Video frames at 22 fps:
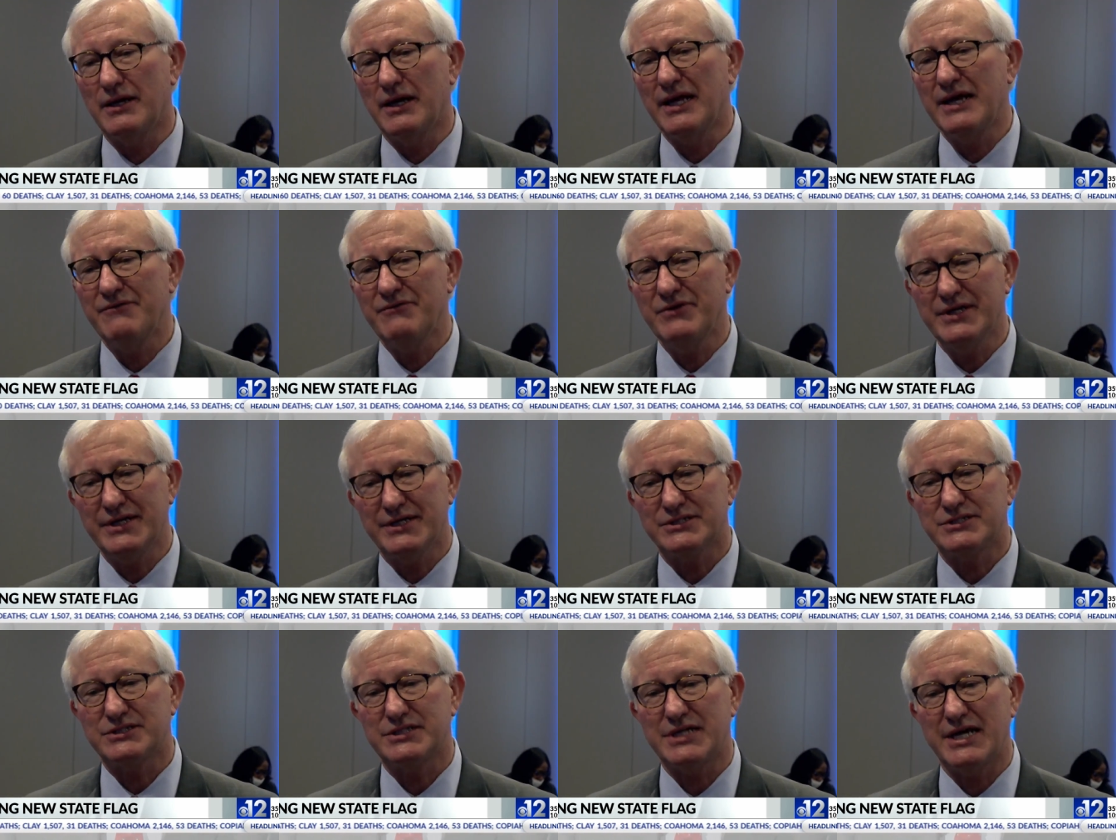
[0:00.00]
live in
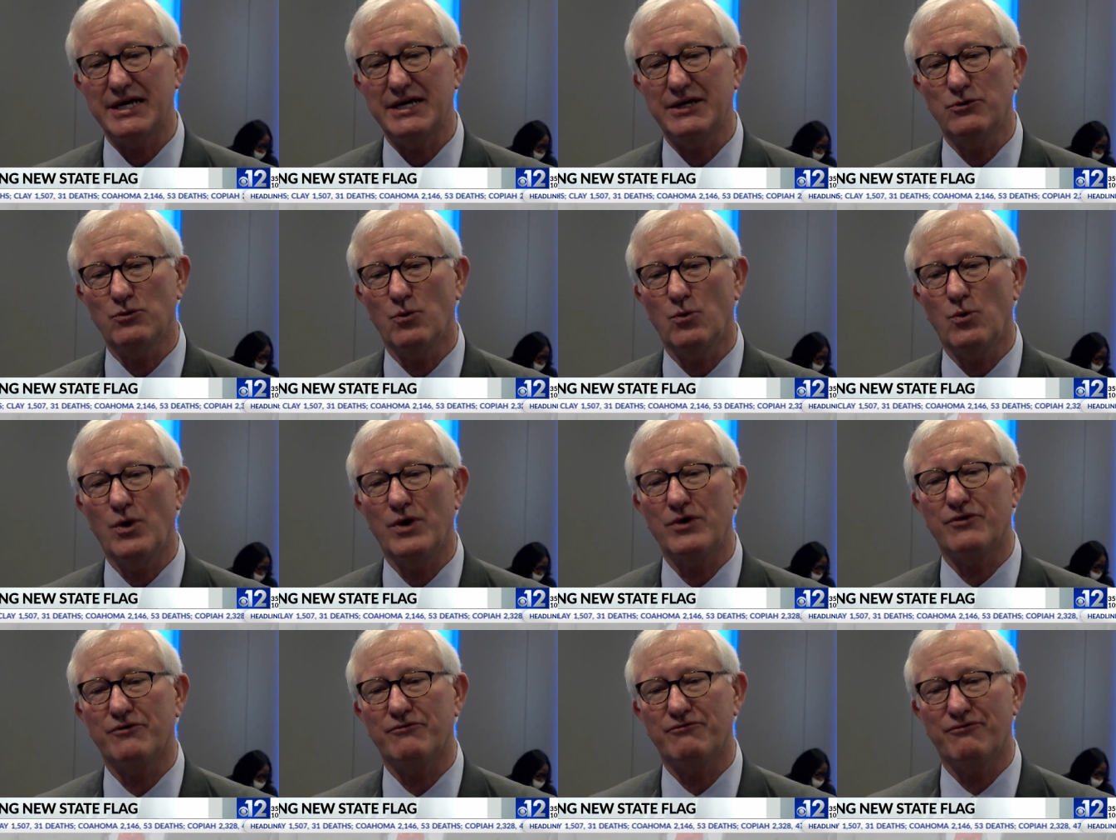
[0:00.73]
a state
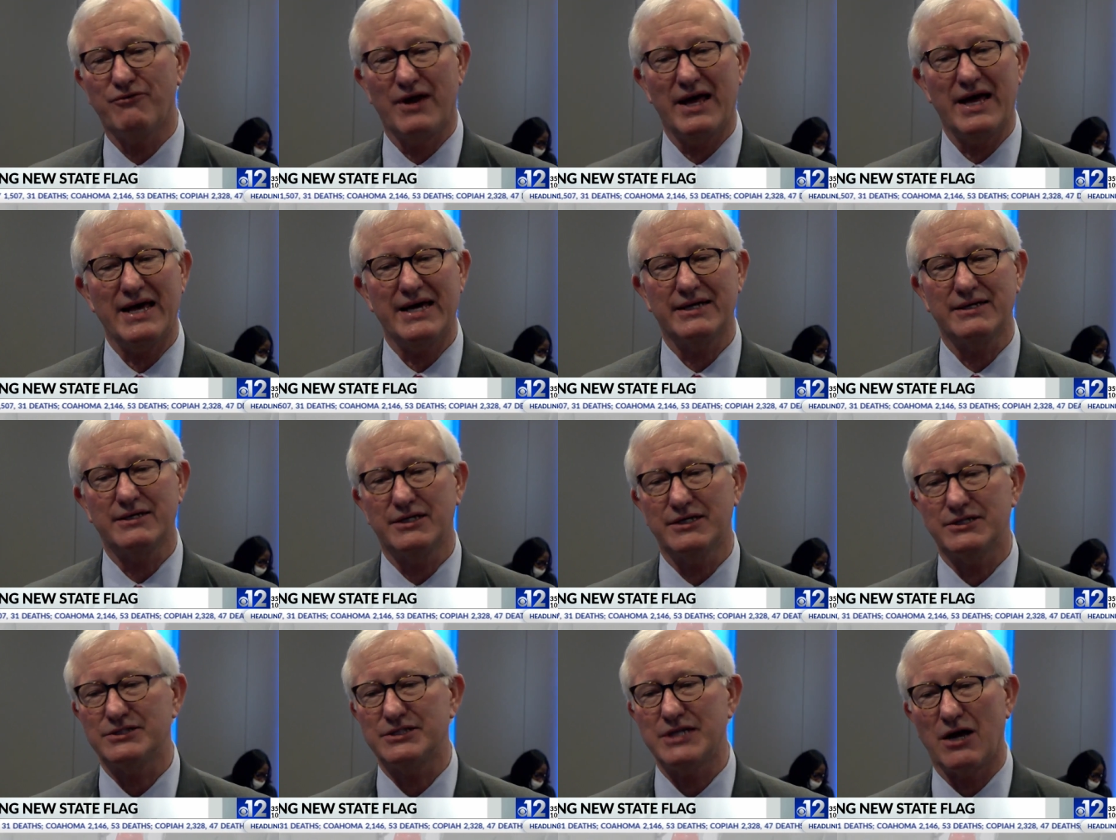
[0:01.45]
where the flag
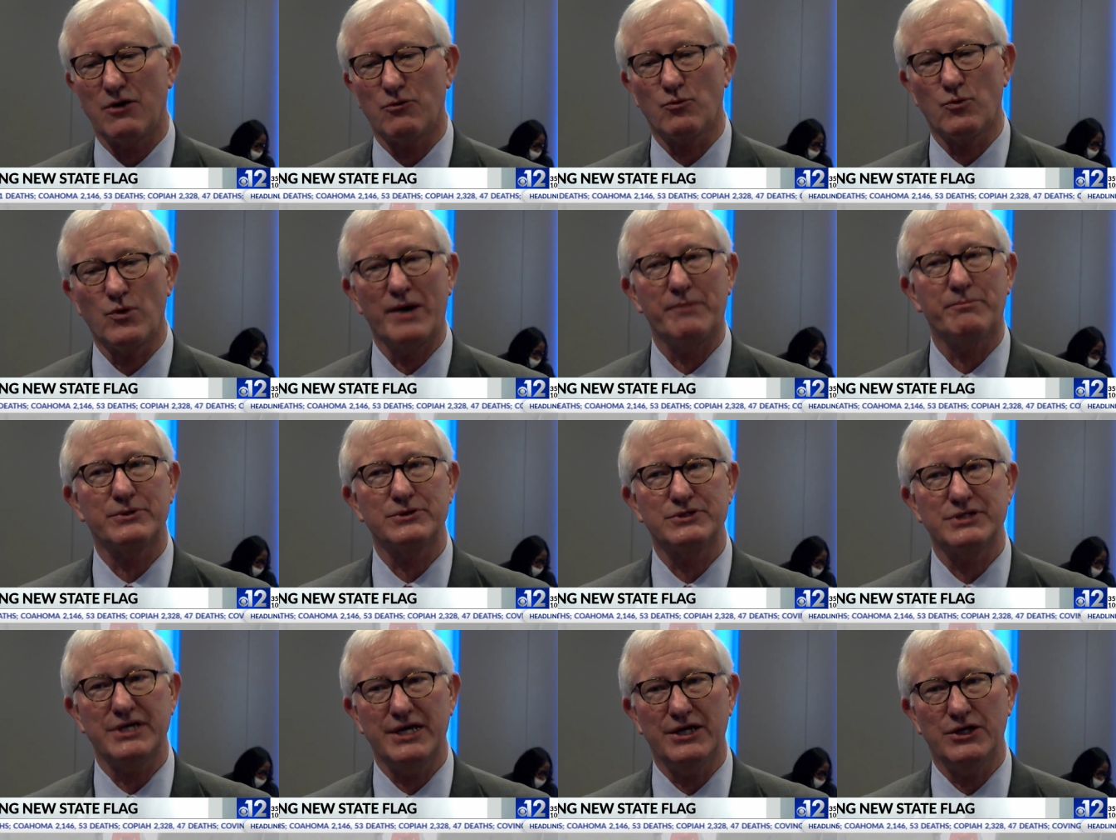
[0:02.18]
does not
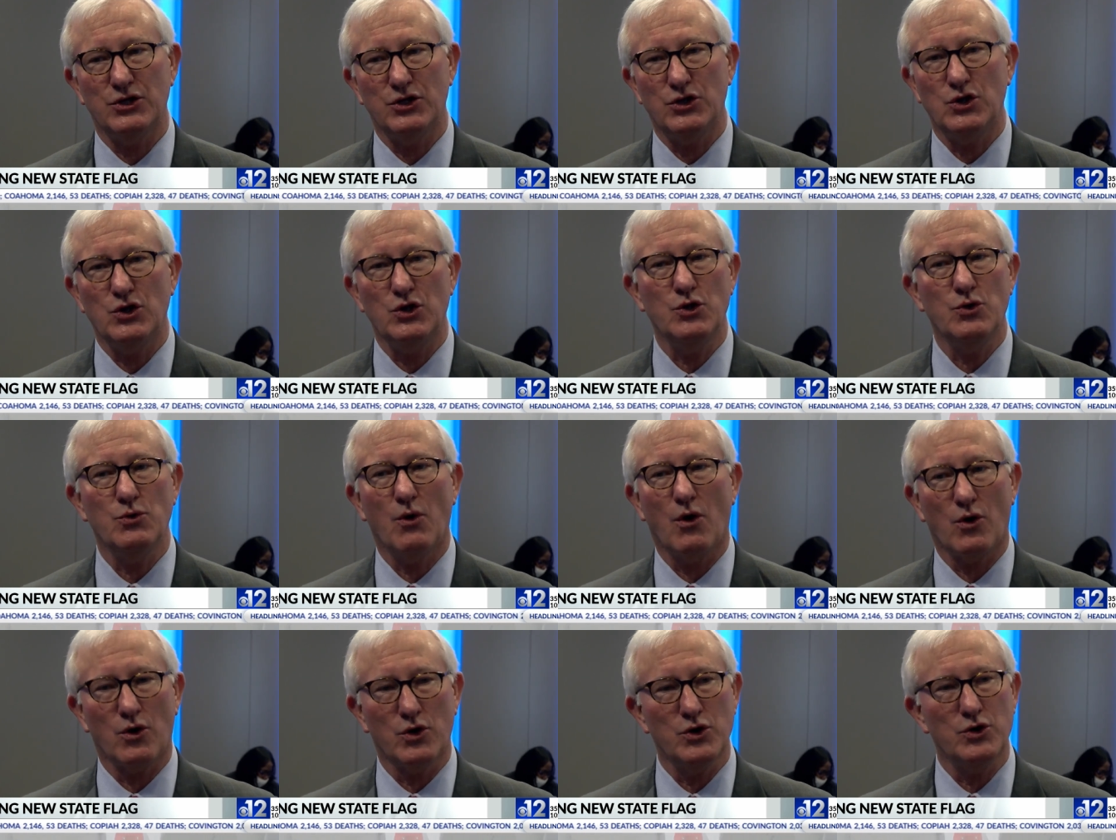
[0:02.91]
represent you
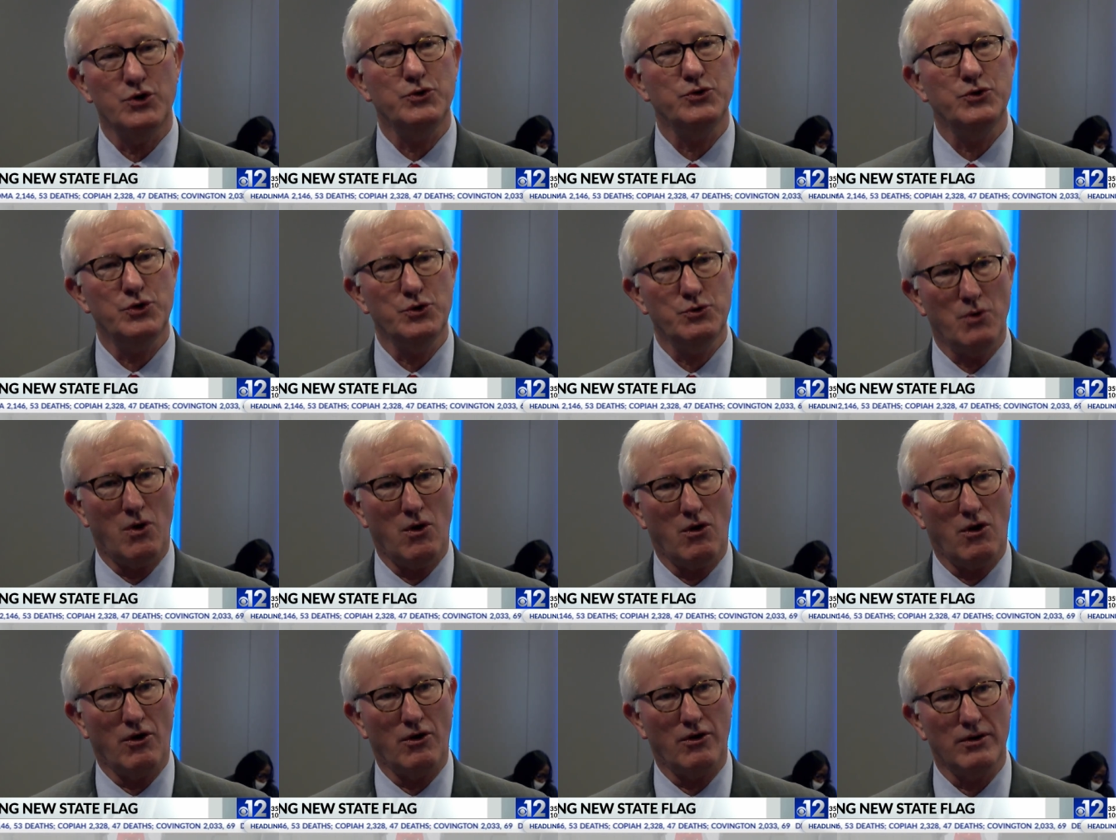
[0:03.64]
or who you
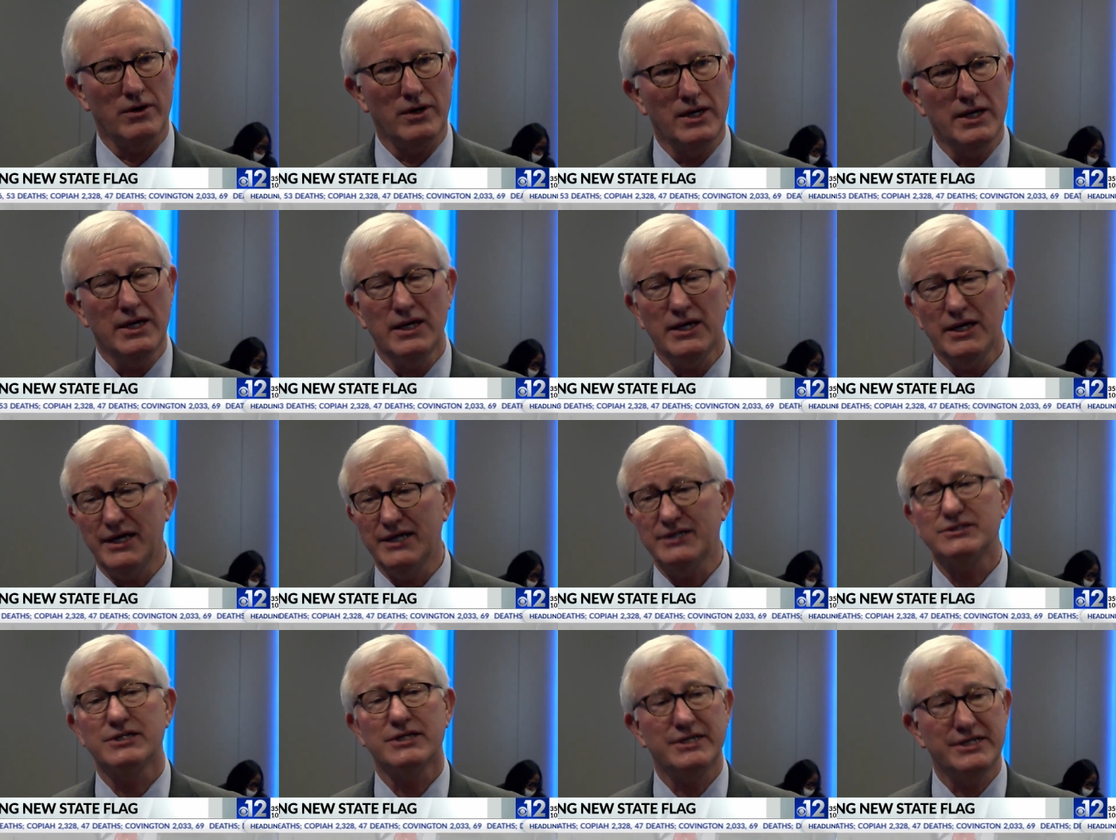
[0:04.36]
are
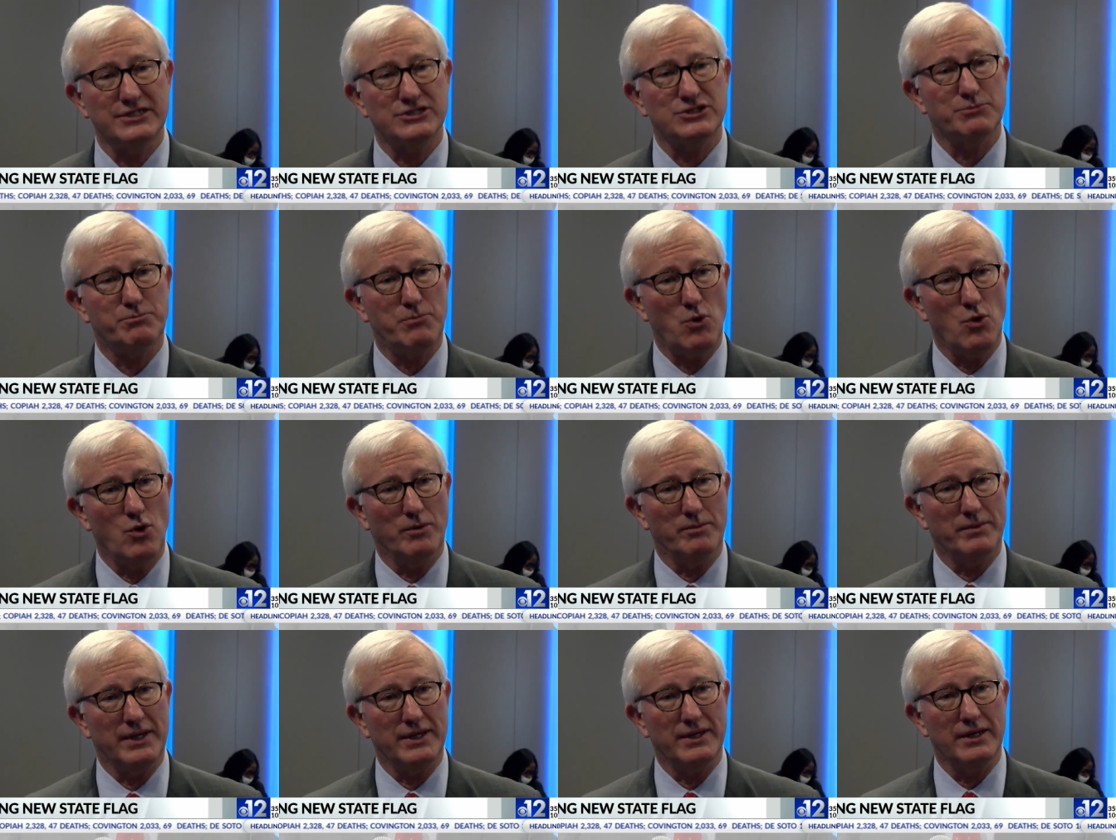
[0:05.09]
is a
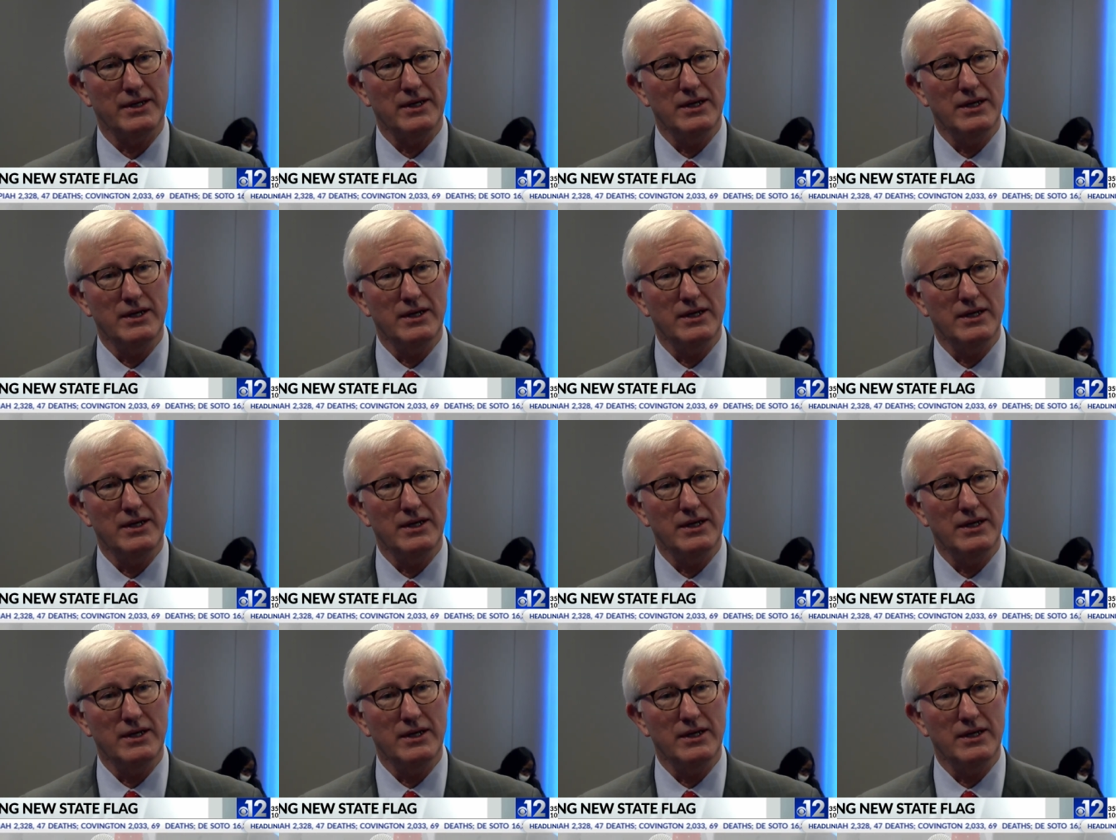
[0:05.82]
disappointment.